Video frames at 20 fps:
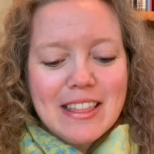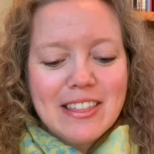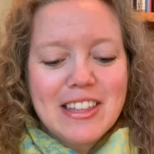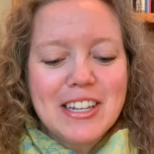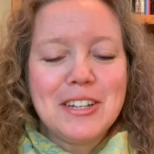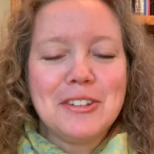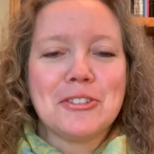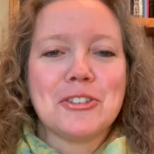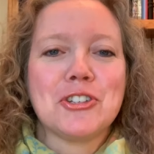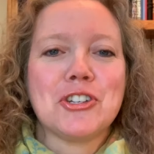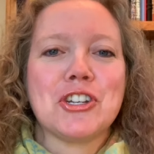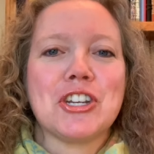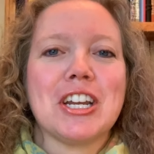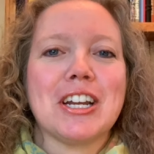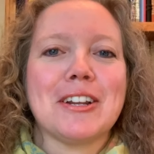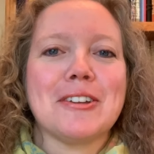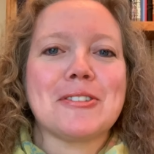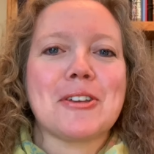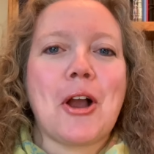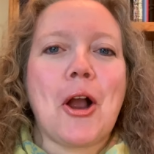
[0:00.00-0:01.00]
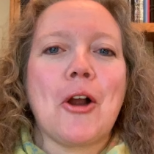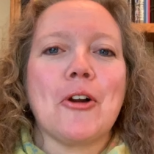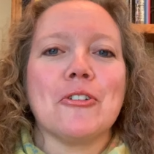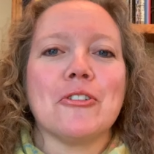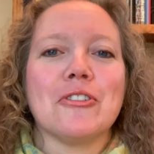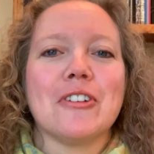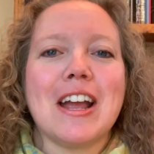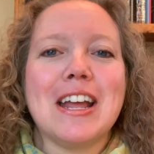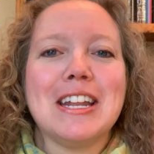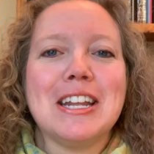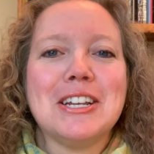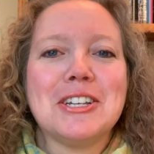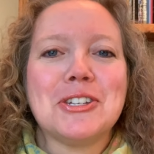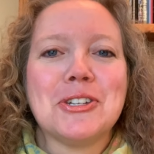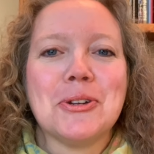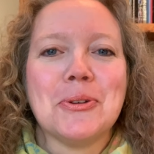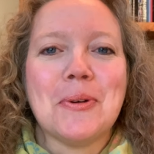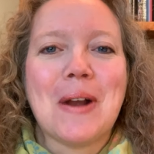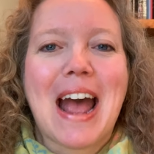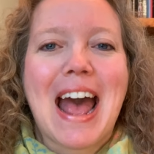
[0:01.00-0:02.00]
These chicks are ready
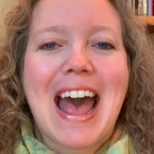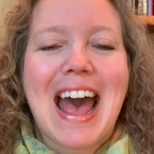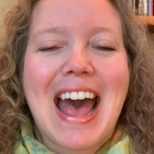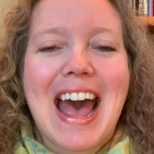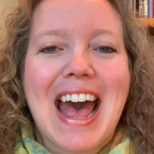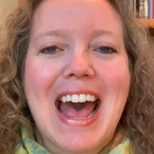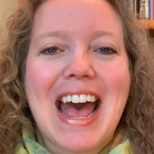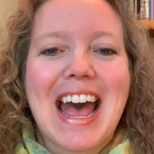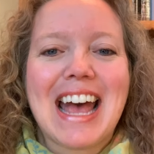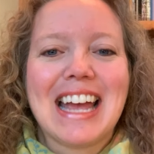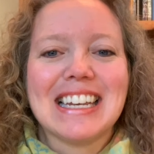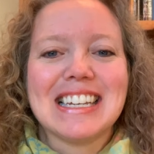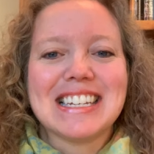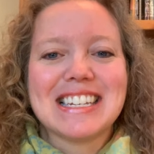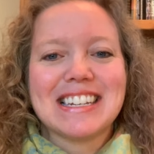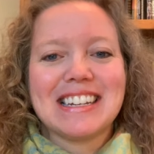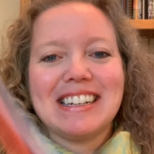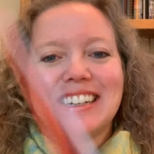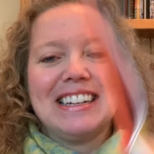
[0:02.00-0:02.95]
to add.